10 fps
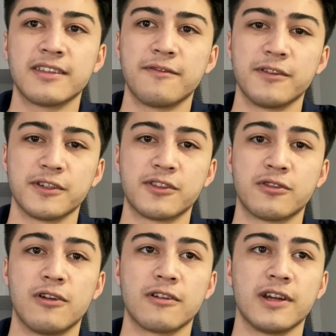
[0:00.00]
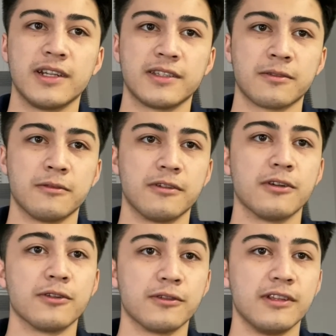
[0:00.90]
for a strong credit score
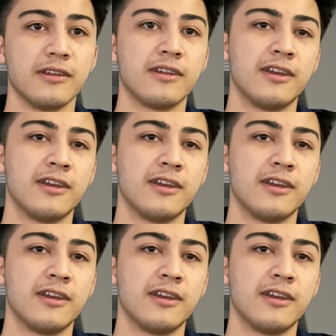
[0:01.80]
early,